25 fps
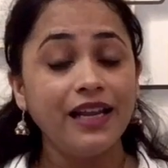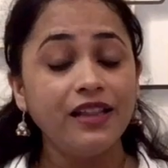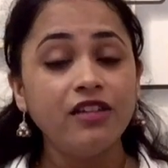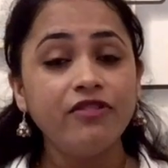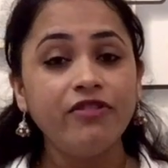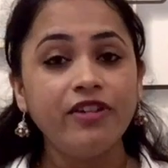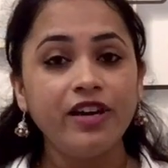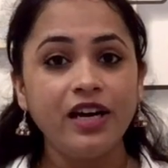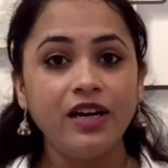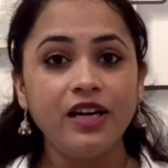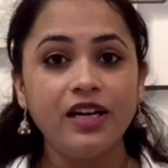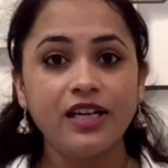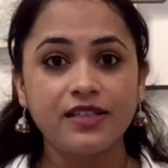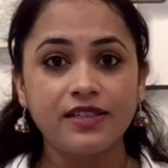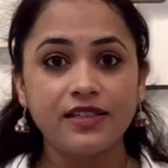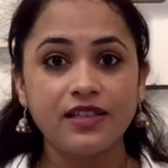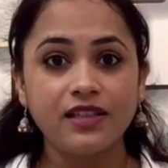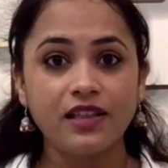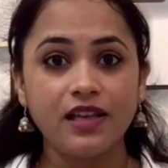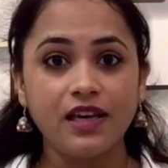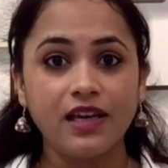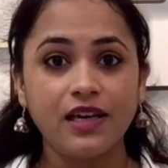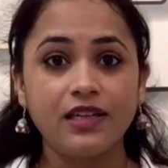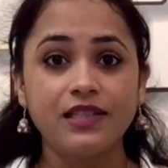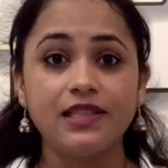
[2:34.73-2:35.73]
very interesting
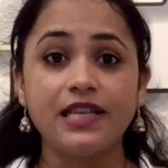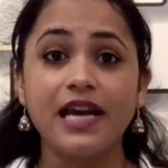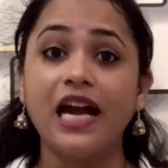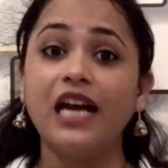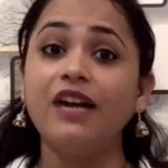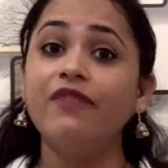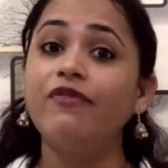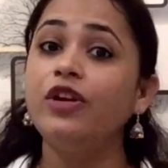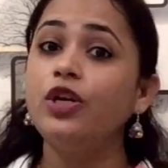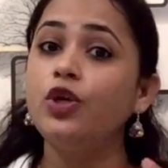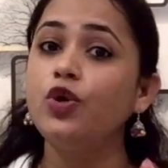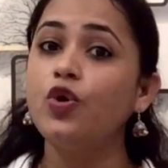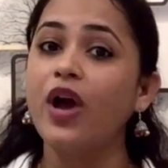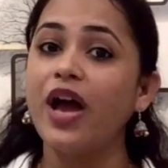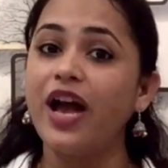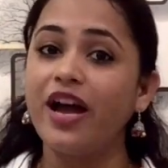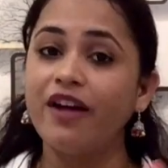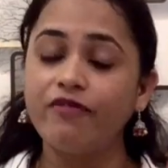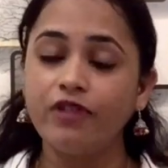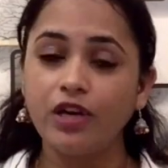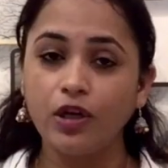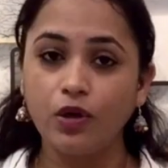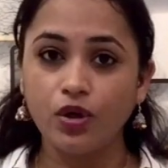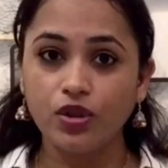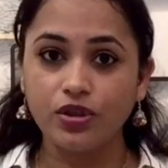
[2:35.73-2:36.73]
thing is that when you have
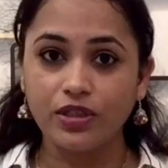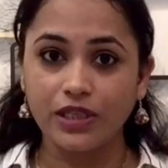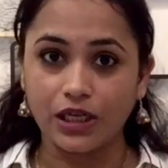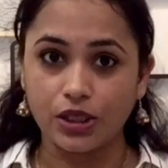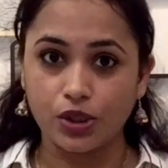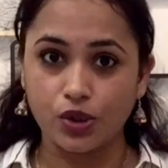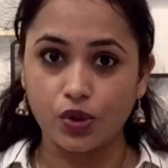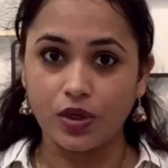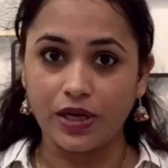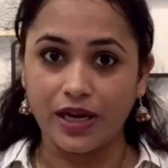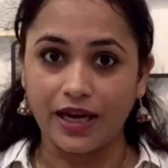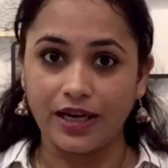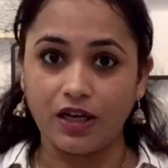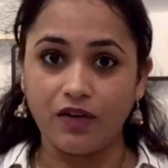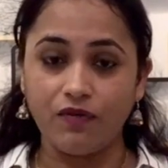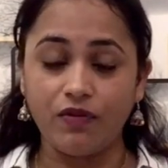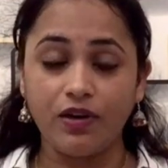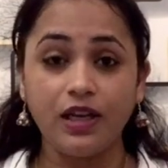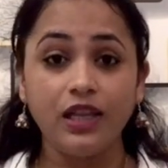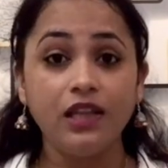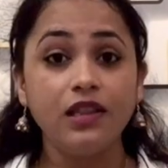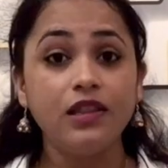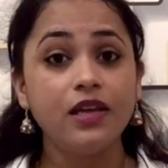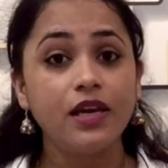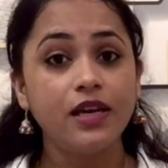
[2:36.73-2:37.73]
regular sexual activity,
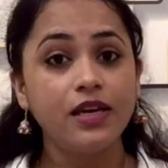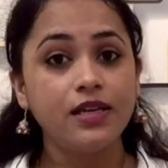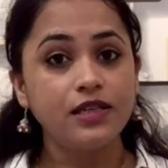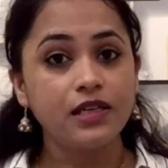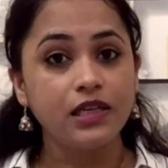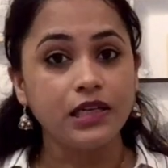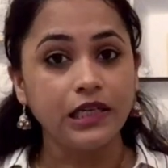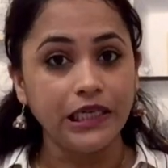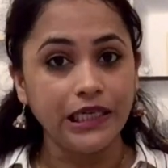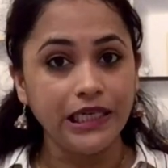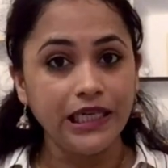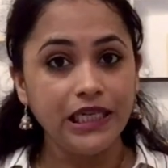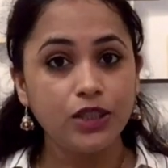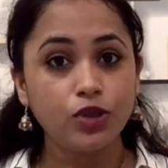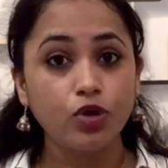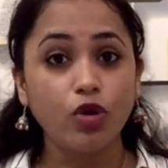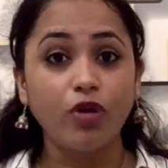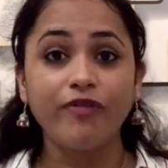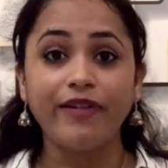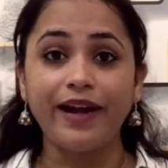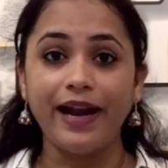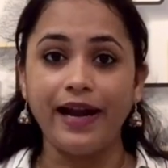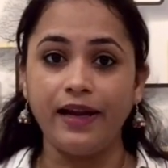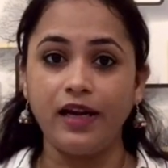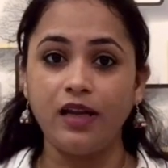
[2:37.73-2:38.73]
there is a release of
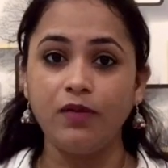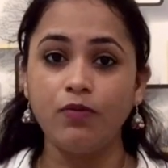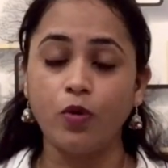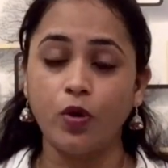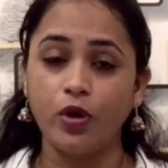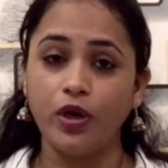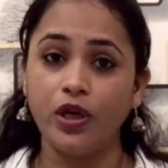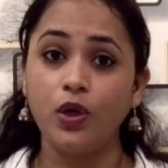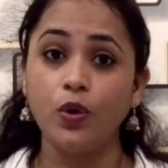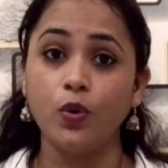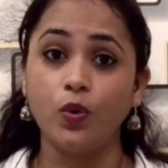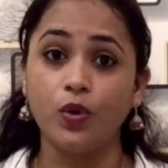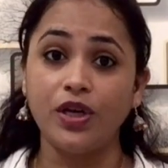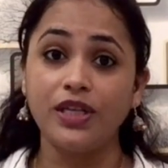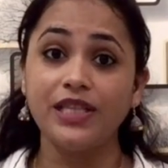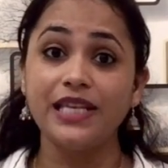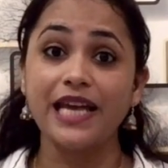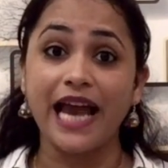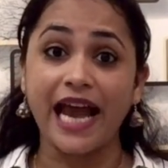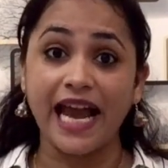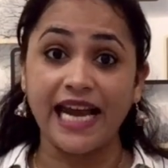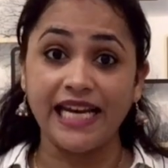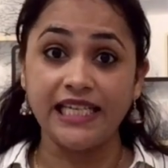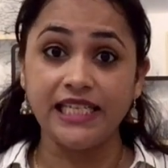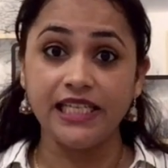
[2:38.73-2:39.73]
antibody known as
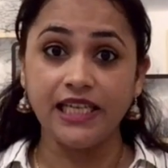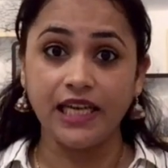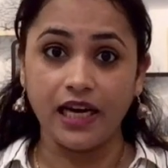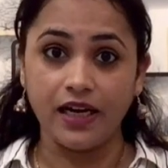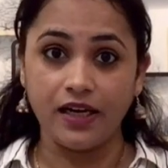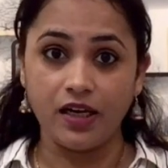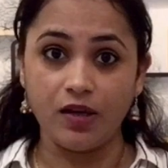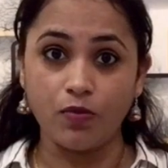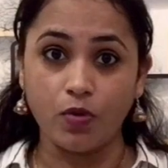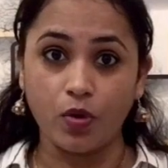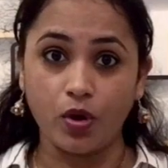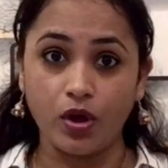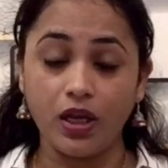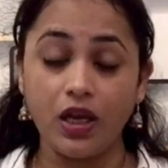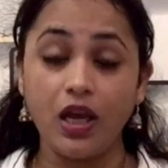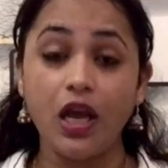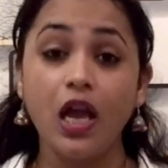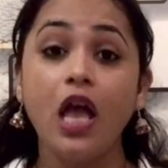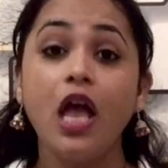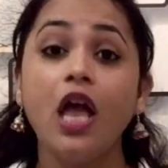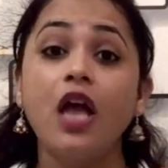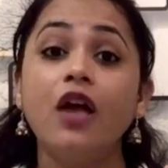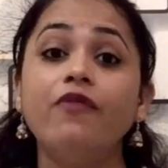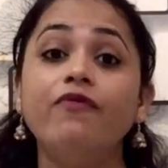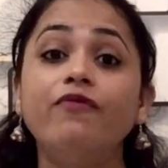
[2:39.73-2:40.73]
Ig antibody,
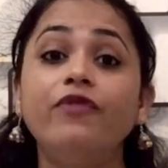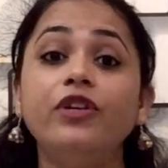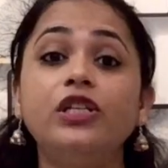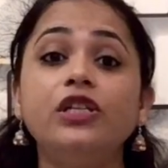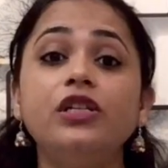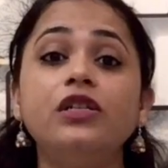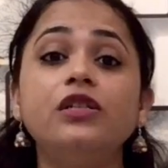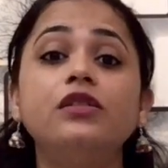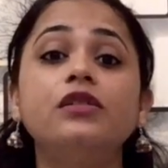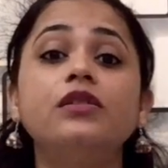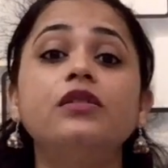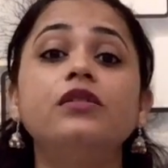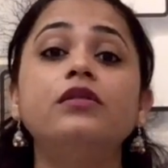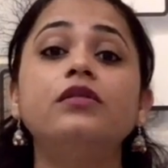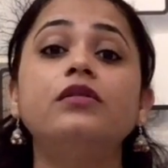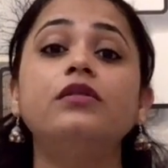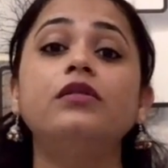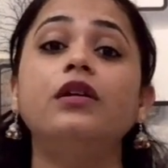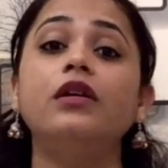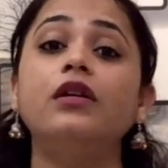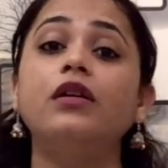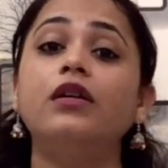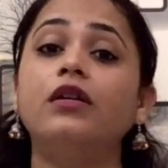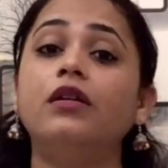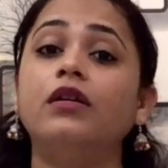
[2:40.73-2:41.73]
which is
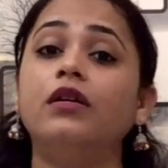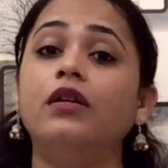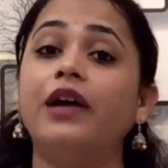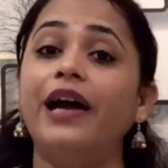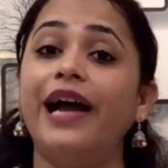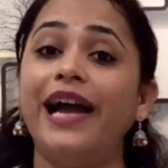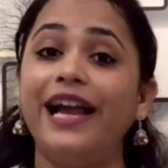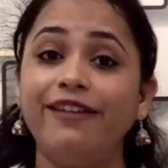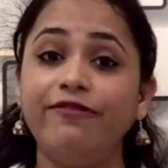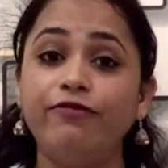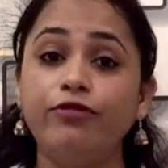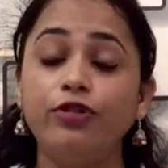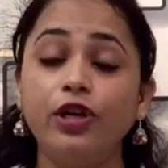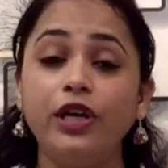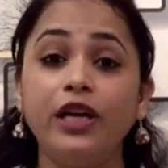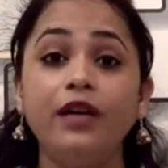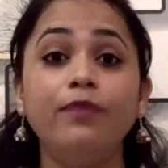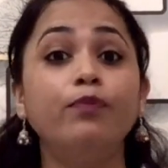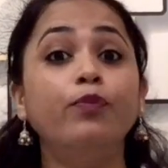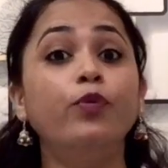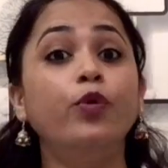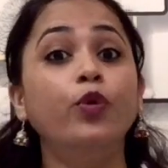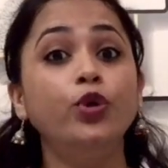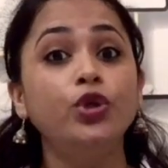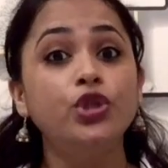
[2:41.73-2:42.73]
helpful in
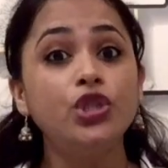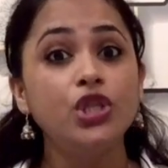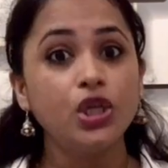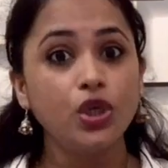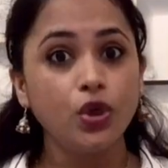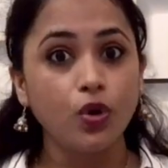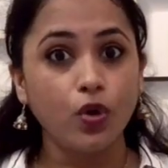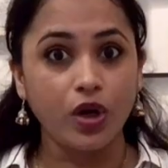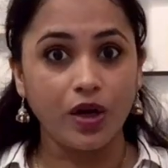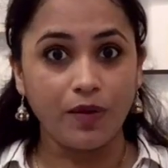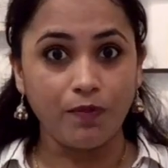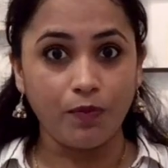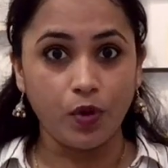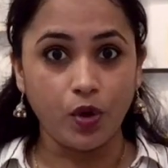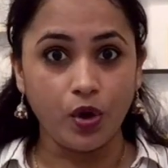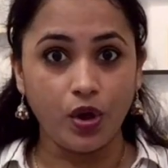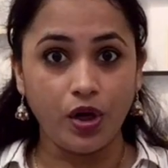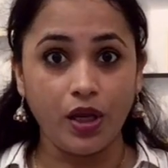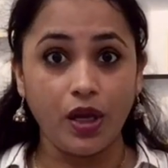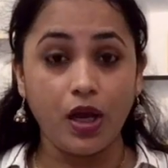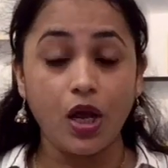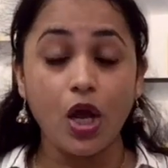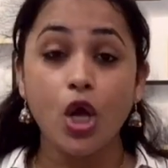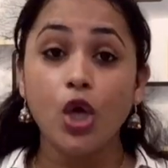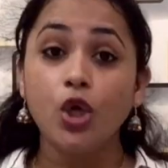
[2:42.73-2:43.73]
boosting your
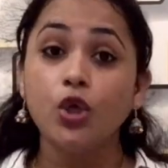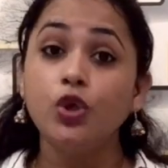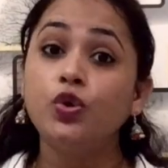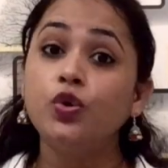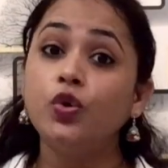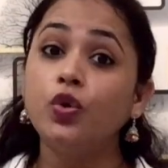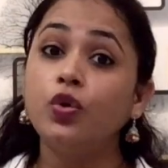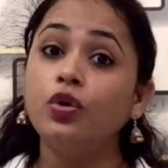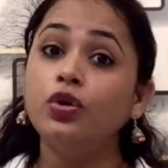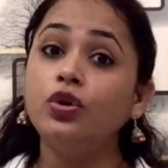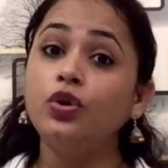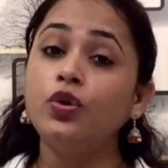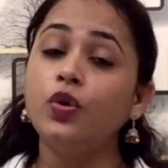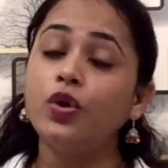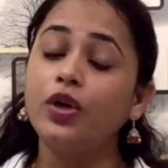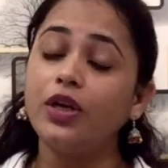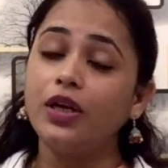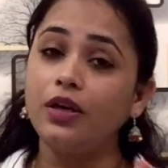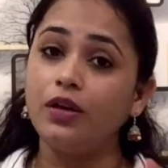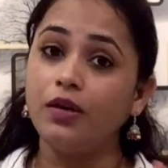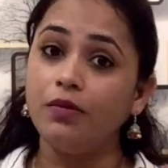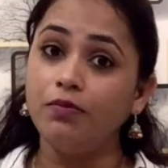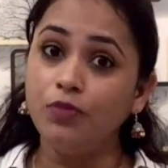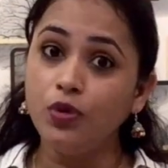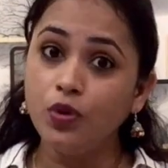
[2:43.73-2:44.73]
immunity. So your
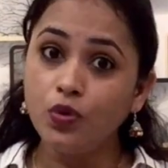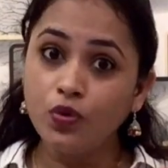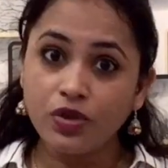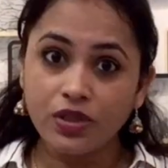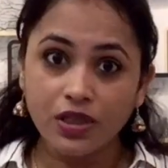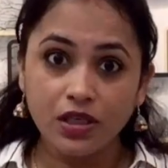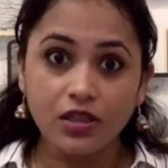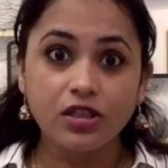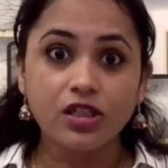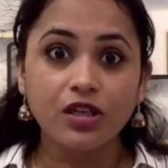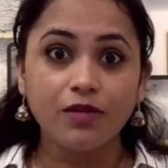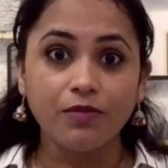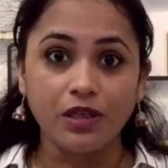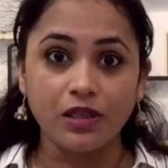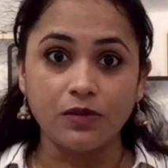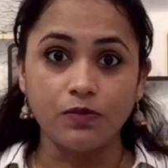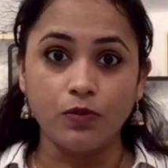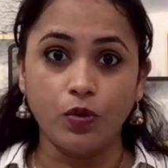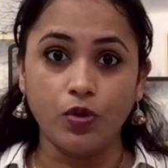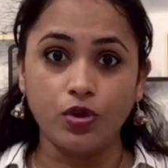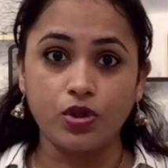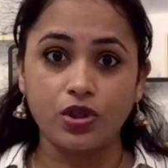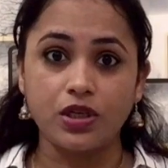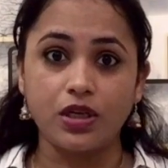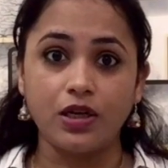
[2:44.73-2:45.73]
immune system is
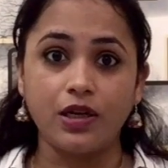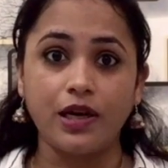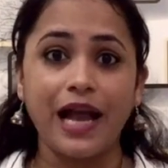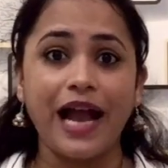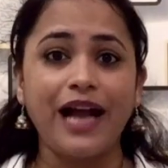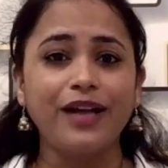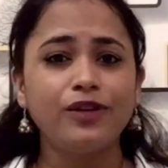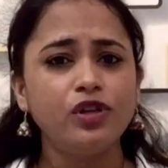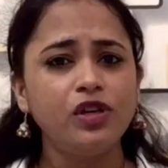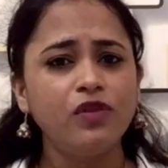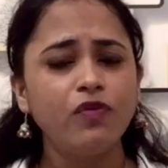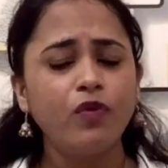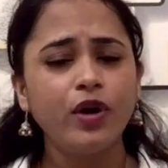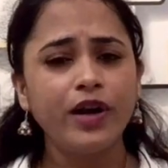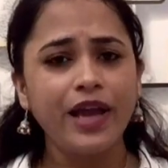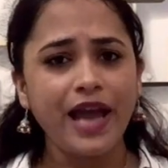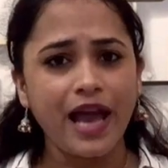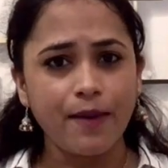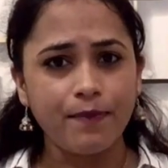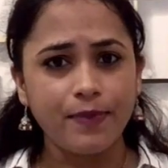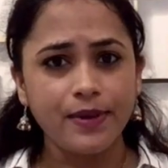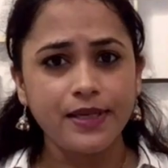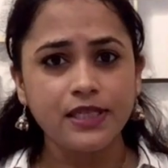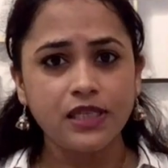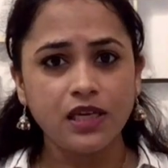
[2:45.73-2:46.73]
boosted. Actually, what
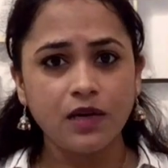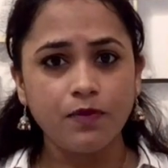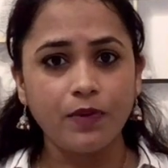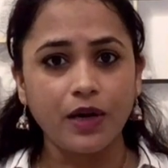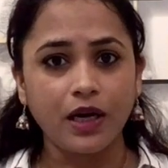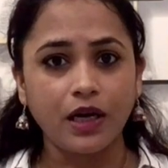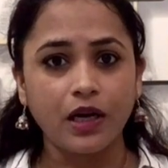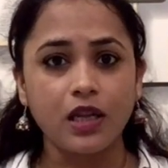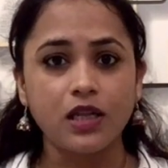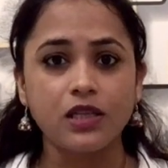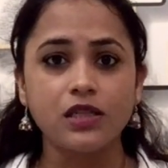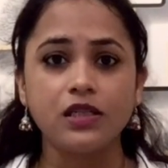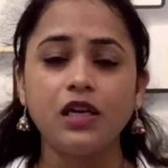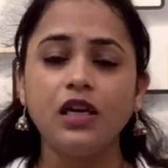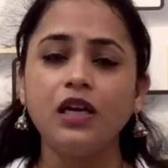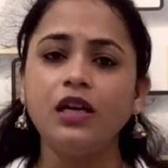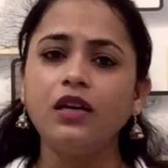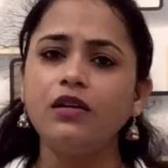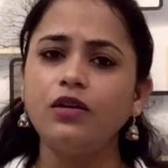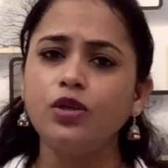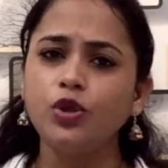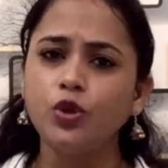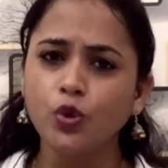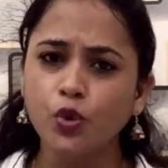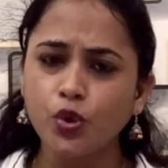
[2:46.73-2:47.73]
happens in pregnancy,
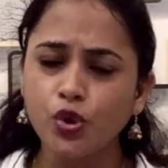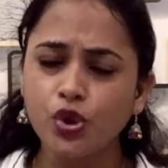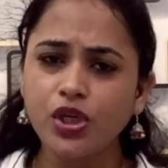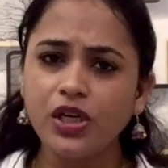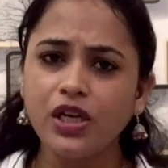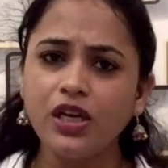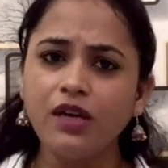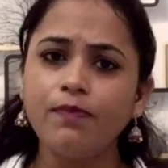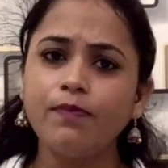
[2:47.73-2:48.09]
usually